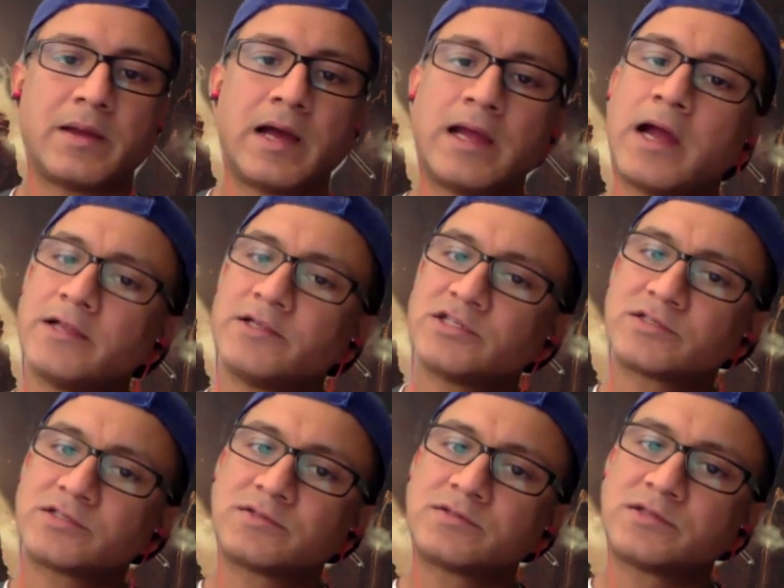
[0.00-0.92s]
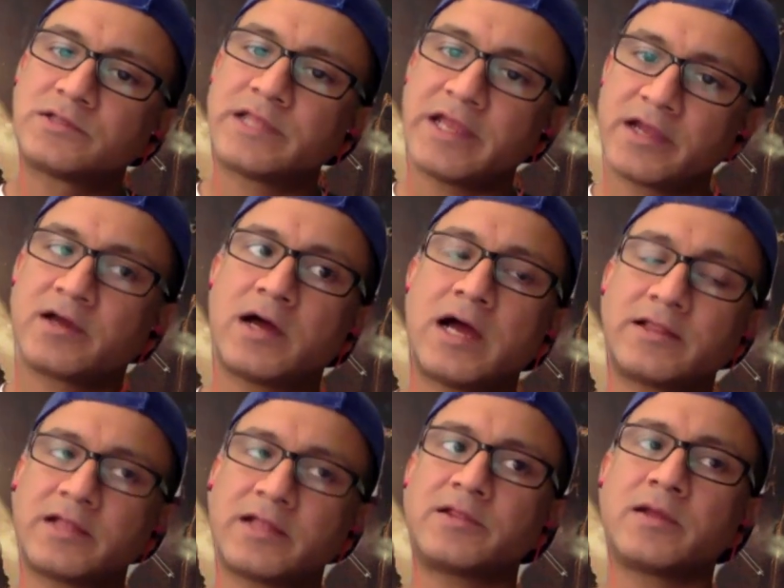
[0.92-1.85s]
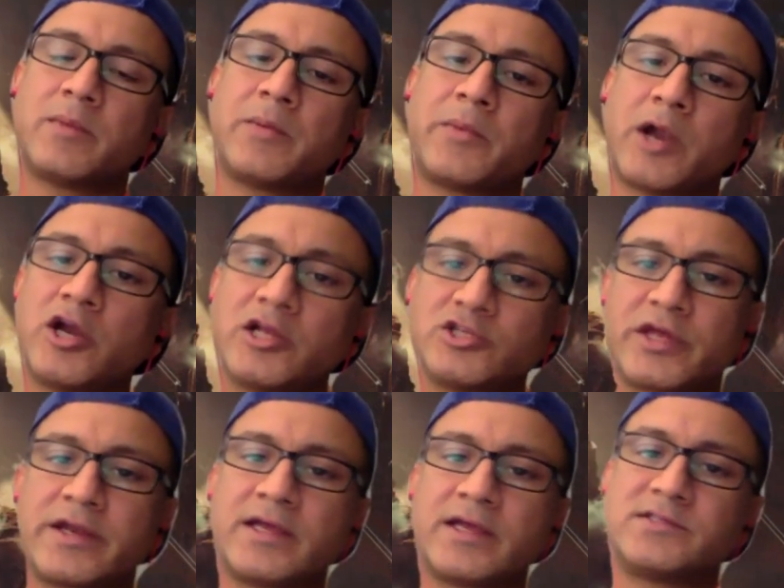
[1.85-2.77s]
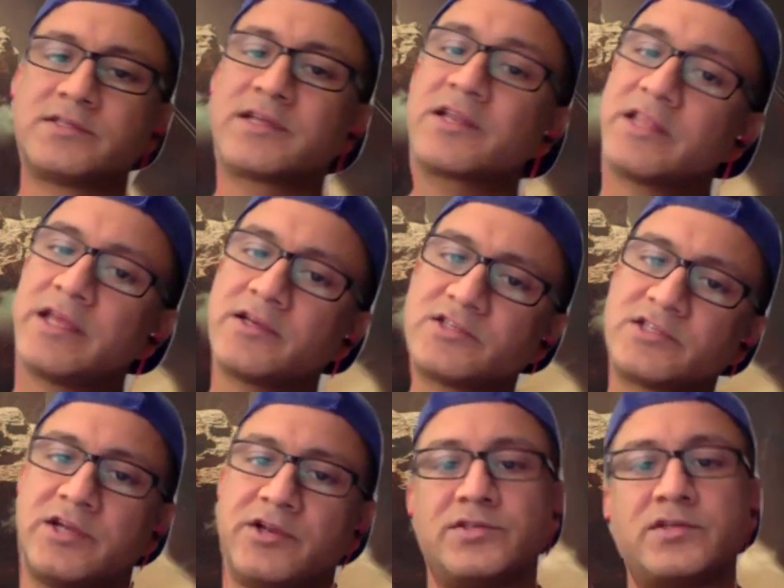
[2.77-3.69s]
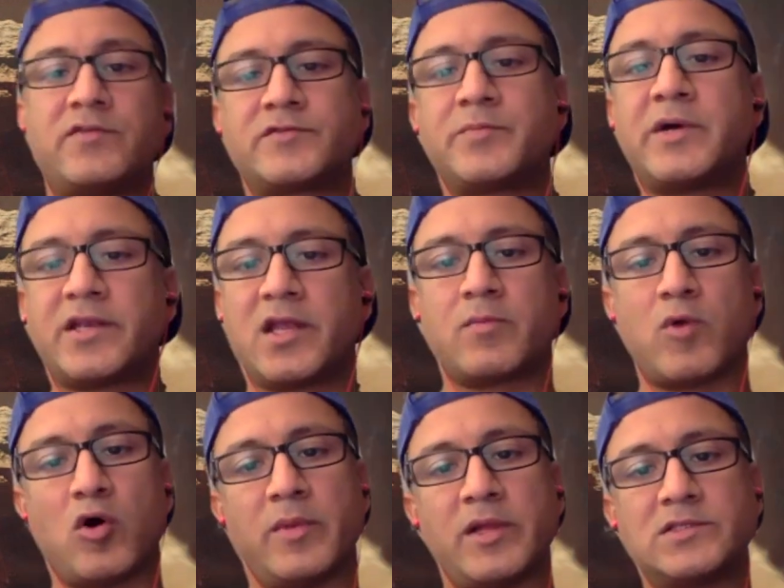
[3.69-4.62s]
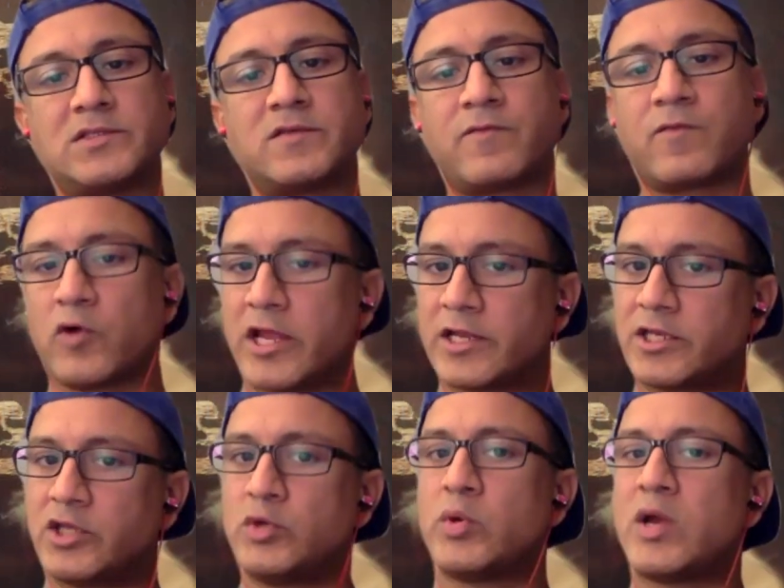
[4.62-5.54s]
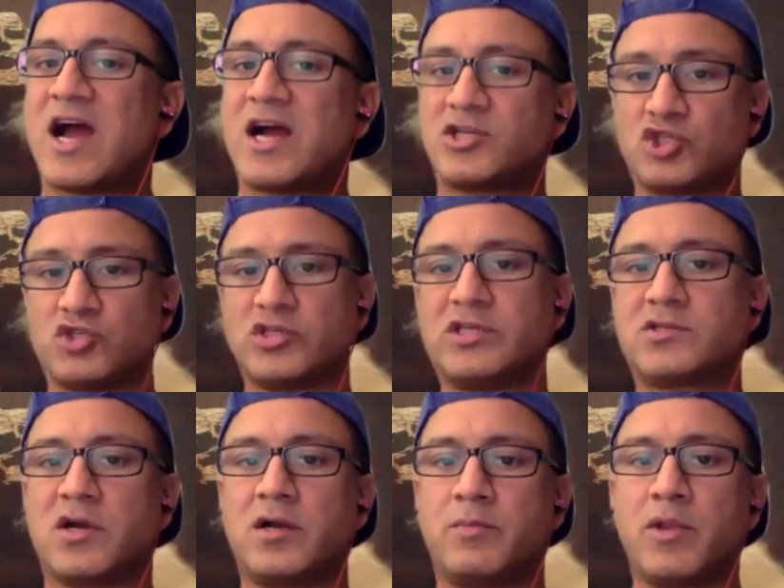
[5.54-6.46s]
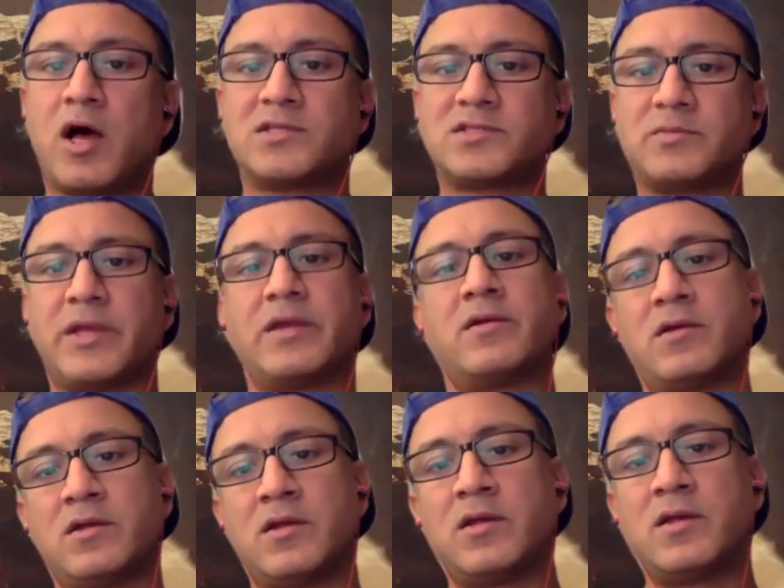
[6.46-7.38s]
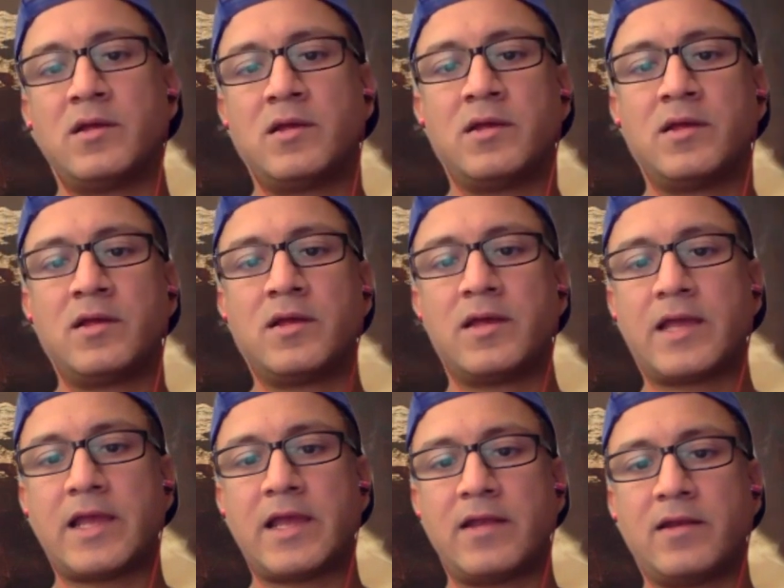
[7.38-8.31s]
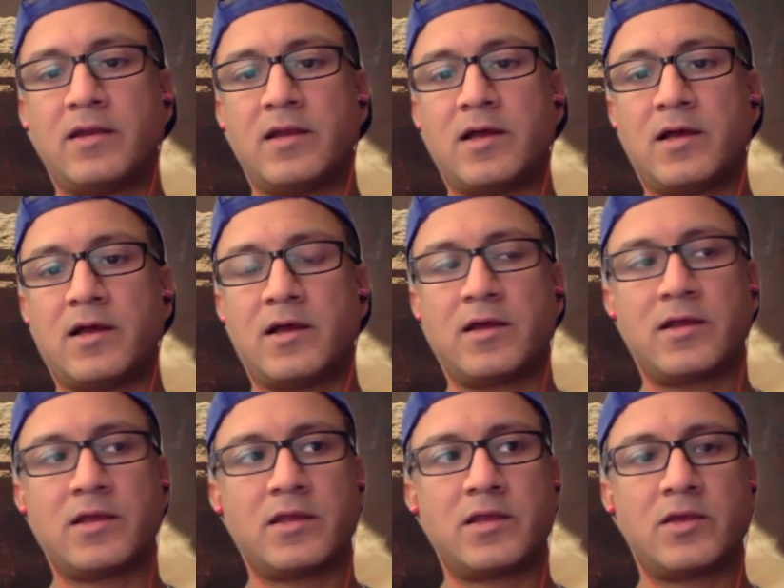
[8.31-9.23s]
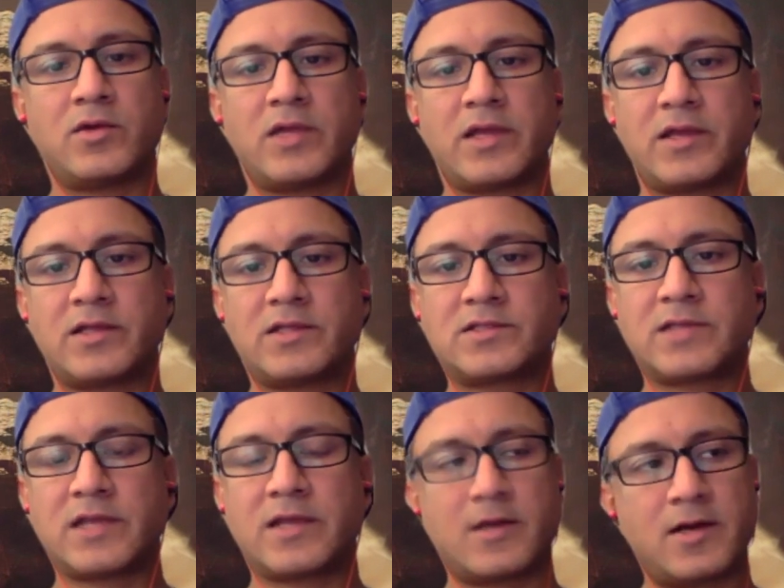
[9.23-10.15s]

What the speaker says: I just think my uneducated guess is going to take a series of Sputnik moments for it to actually start blossoming. And you know, like it's like